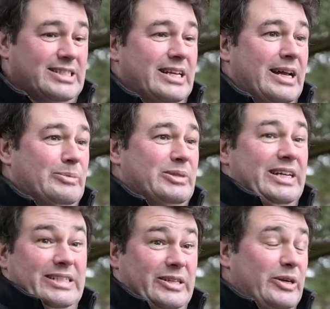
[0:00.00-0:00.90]
is an
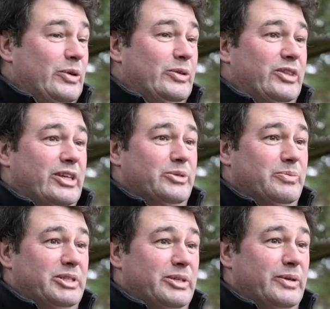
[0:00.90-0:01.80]
update on the things we've
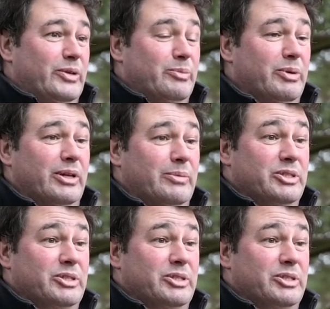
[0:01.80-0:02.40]
been doing on the build up